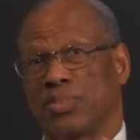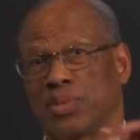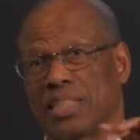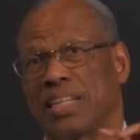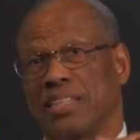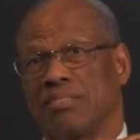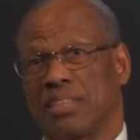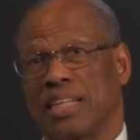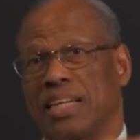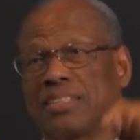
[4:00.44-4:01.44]
which I didn't
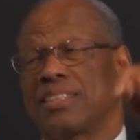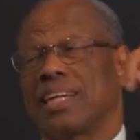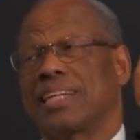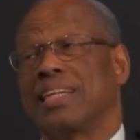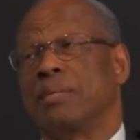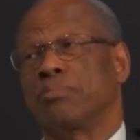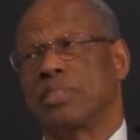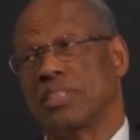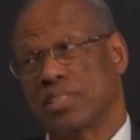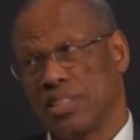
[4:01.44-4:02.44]
realize till I came to
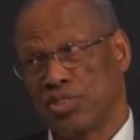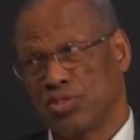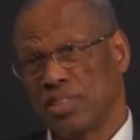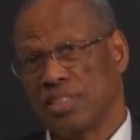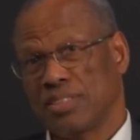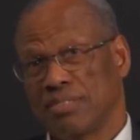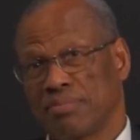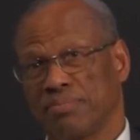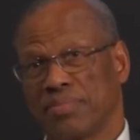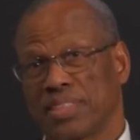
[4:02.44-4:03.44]
this country
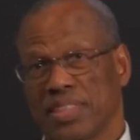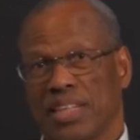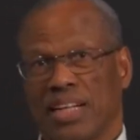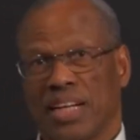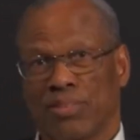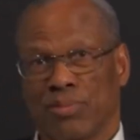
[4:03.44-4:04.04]
and